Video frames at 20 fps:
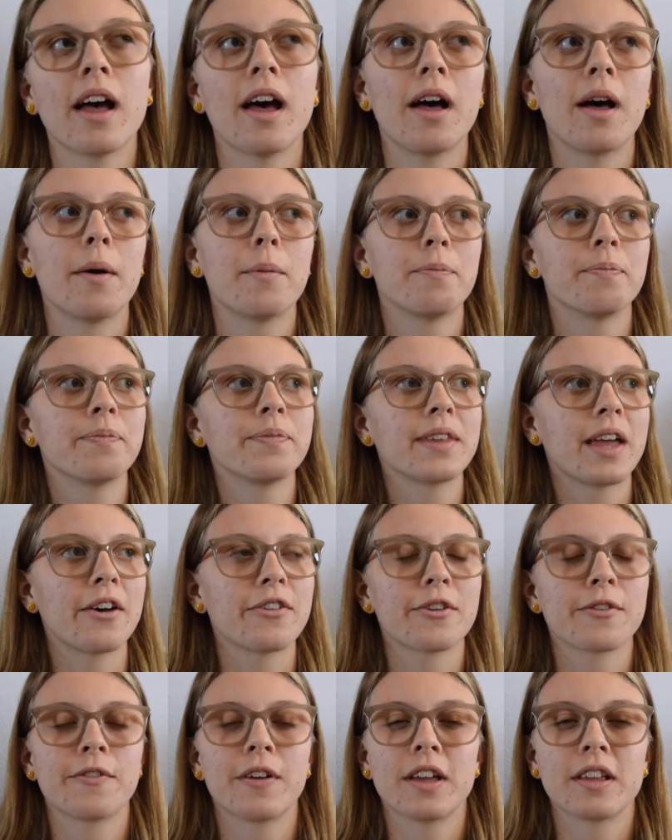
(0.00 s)
Now
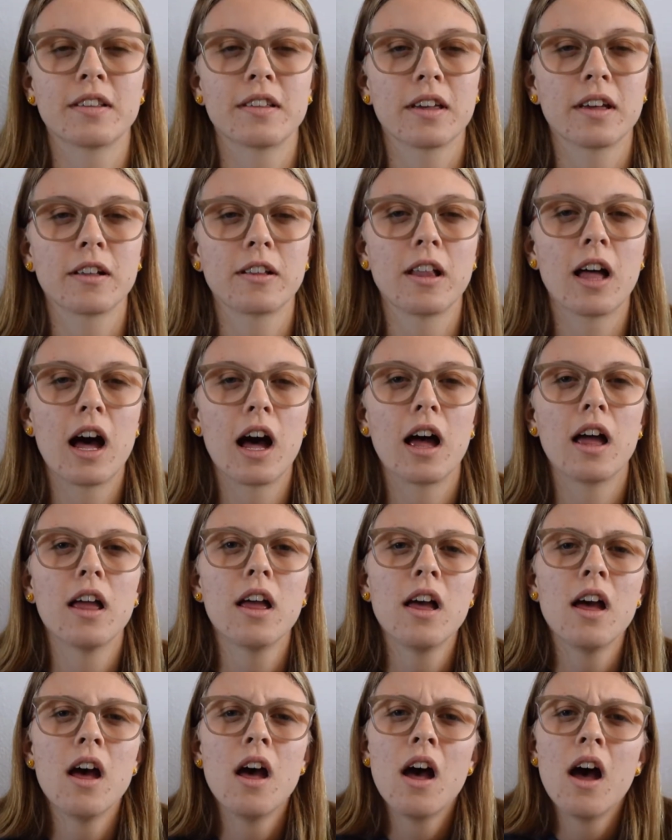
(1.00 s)
they're facing a lot
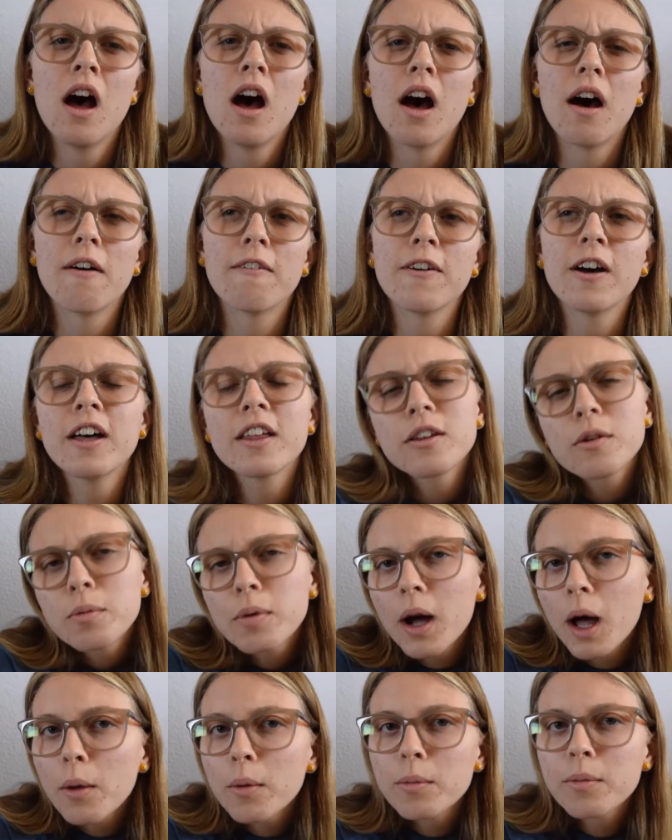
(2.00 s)
of other
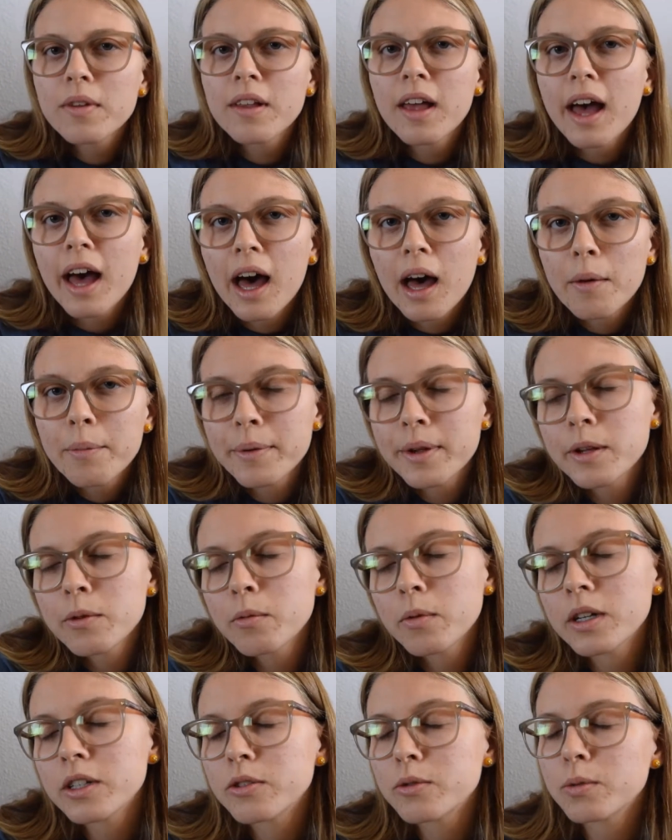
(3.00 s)
problems that happen,
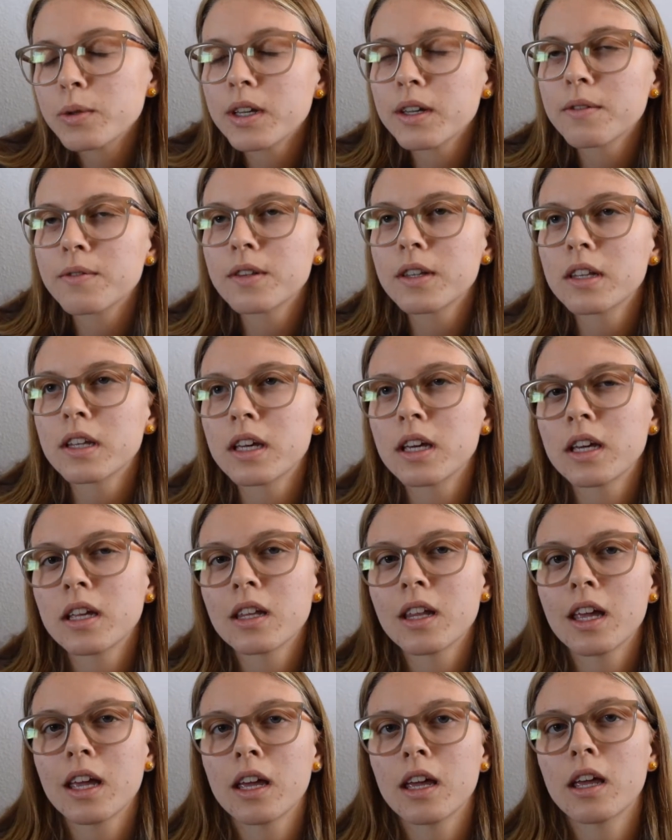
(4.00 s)
which we have
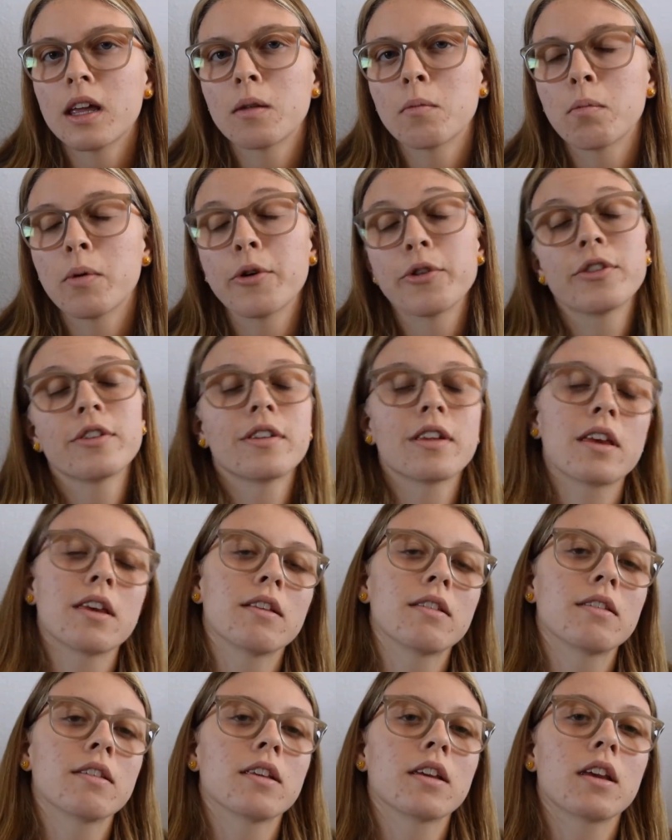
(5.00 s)
seen in both the
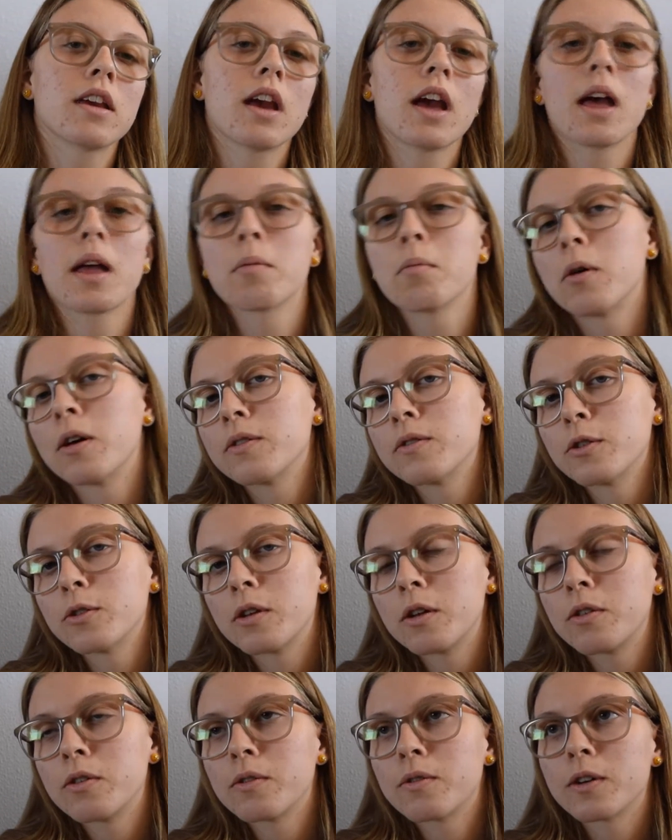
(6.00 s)
DC and Marvel
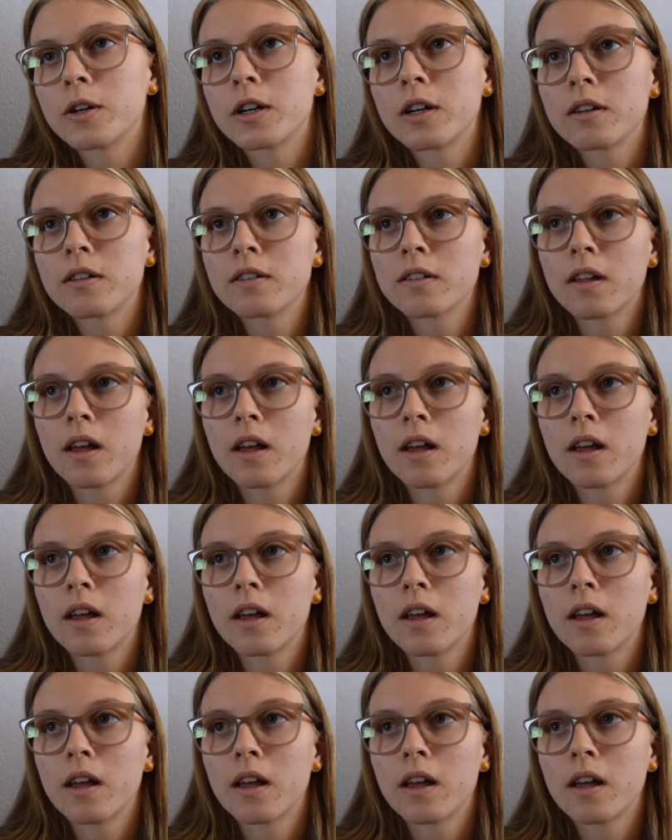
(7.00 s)
universe.